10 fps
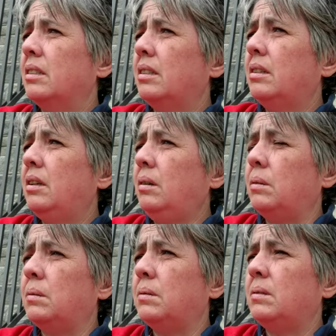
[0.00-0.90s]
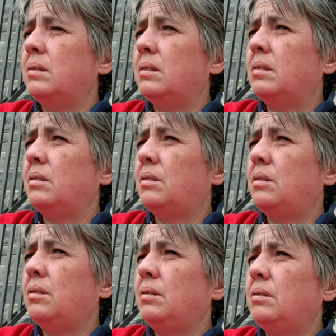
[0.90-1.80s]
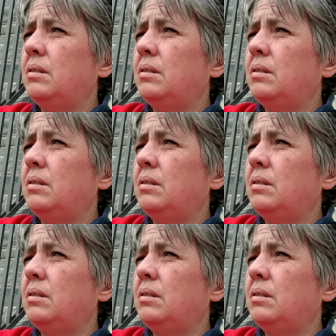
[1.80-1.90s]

go to